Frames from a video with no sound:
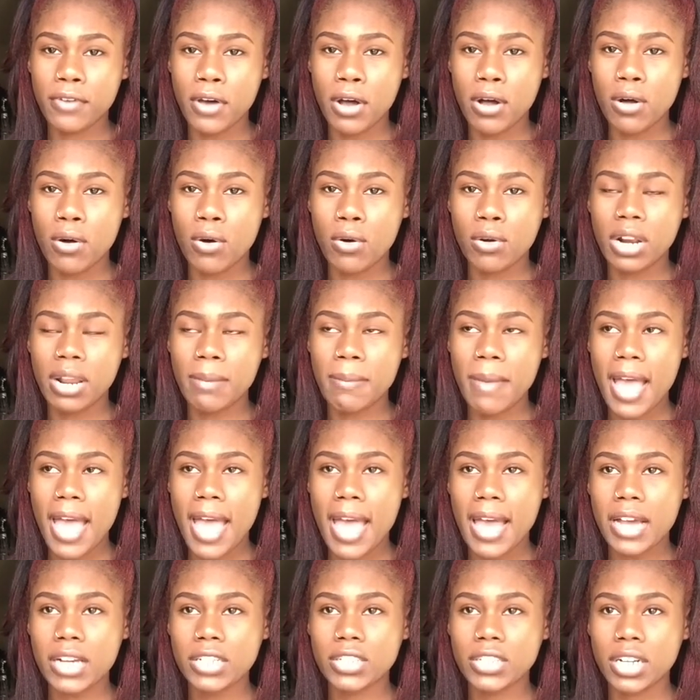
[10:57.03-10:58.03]
phone and my
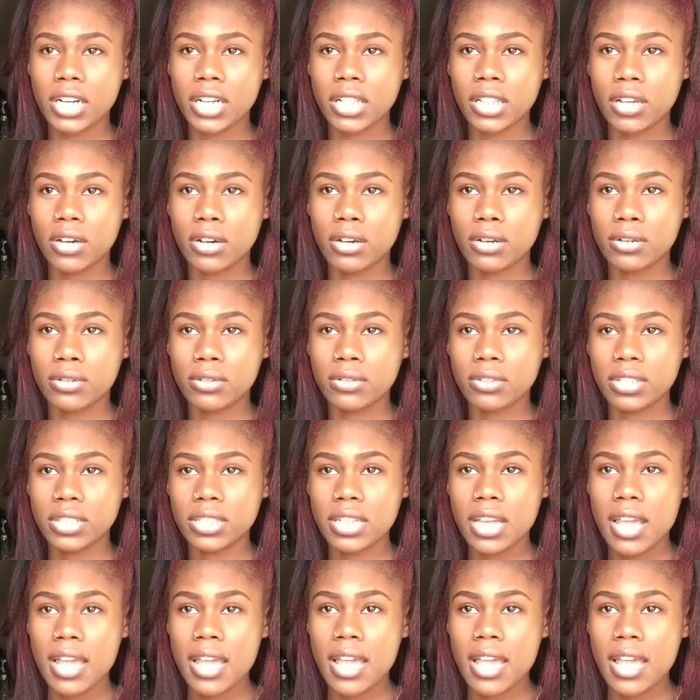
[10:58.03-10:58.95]
eyes are closed.